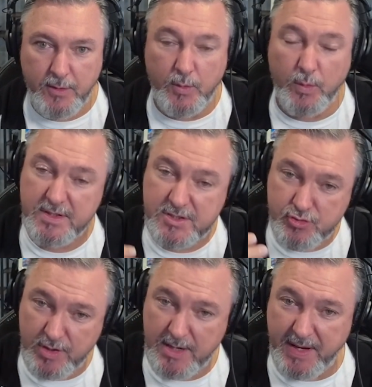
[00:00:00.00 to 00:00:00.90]
With
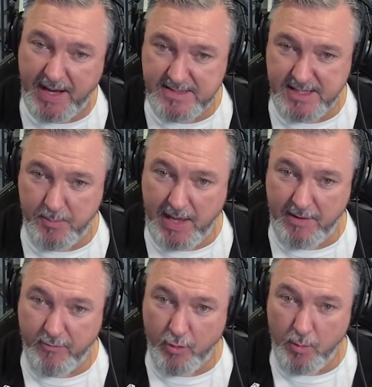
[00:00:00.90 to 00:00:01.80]
streaming as a
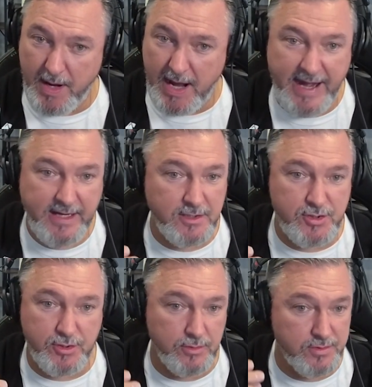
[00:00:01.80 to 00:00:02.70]
platform, I can
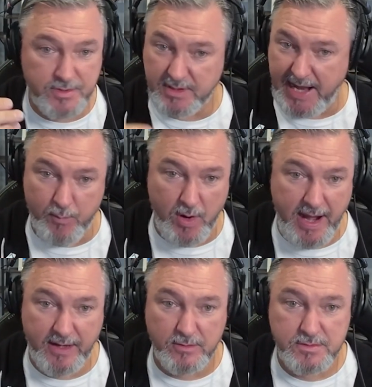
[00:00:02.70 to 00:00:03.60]
choose camera
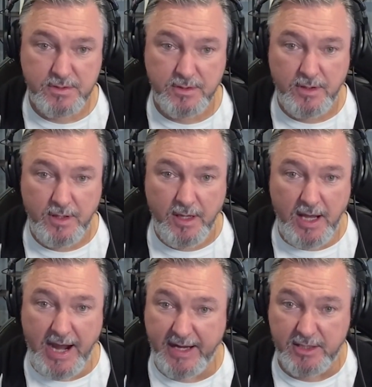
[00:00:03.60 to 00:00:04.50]
angles.
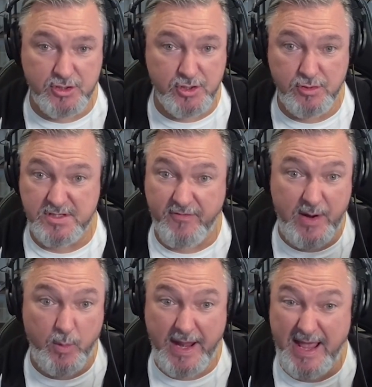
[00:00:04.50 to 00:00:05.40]
I can choose if
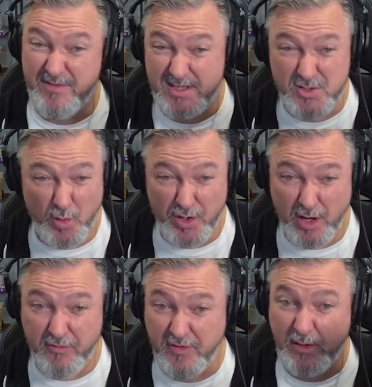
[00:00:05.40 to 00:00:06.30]
I want to have this
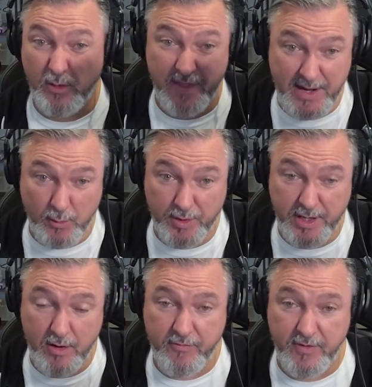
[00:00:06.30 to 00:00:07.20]
audio feed or that
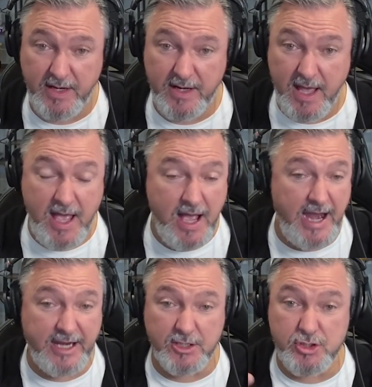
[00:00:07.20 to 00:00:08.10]
audio feed.
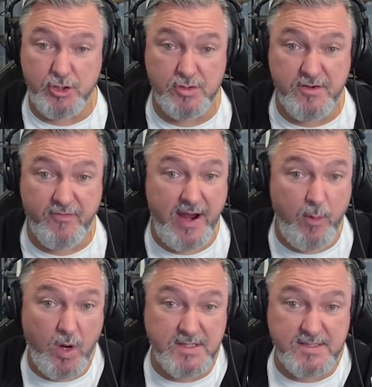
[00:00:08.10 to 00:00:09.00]
I can choose if I
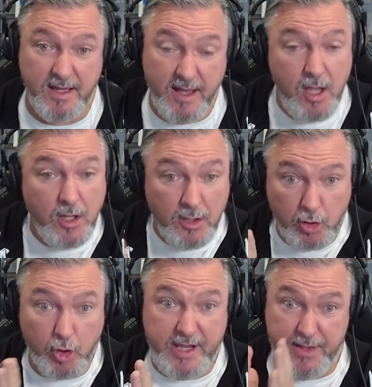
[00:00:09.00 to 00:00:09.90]
want to
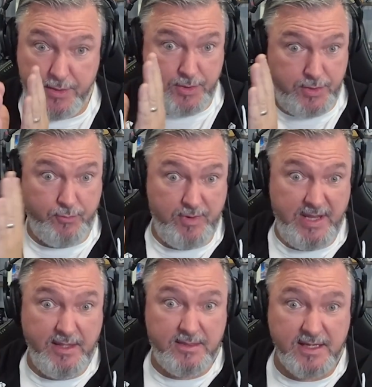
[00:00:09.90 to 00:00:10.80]
look at
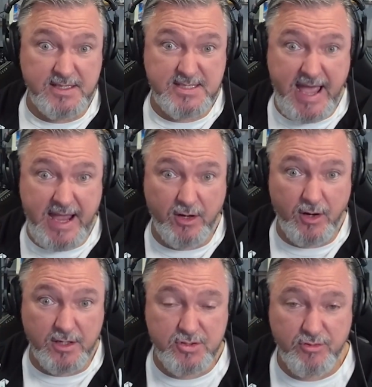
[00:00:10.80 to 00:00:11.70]
three things staggered
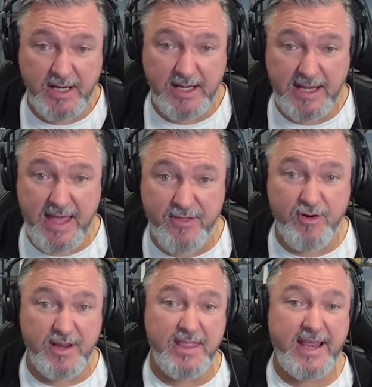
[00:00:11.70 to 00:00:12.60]
on the screen together.
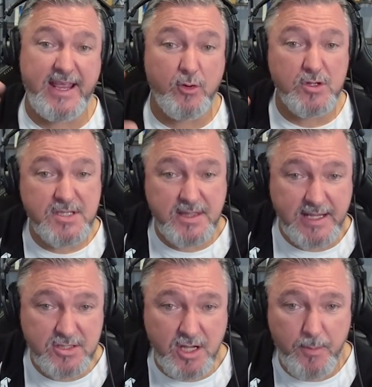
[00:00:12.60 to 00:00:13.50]
And I can also
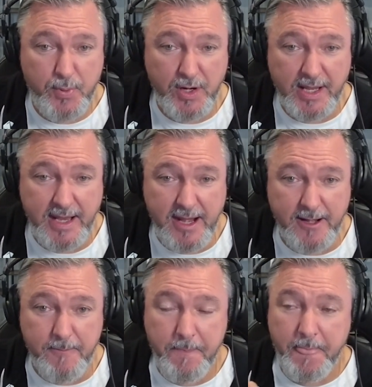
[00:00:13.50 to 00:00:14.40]
then start putting in